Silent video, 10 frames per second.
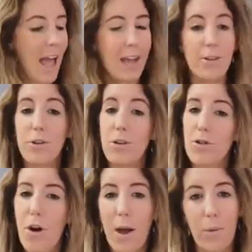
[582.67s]
and you can
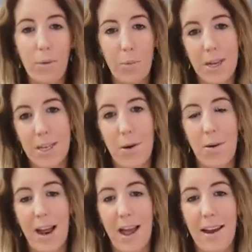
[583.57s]
try all the wigs
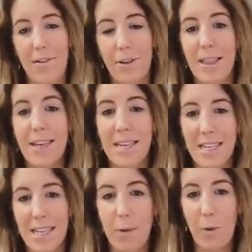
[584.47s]
on and everything to
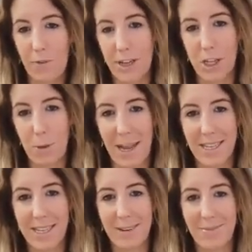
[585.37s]
see what fits you
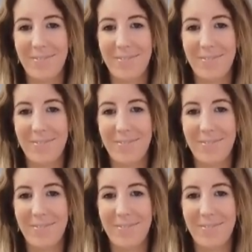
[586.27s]
best.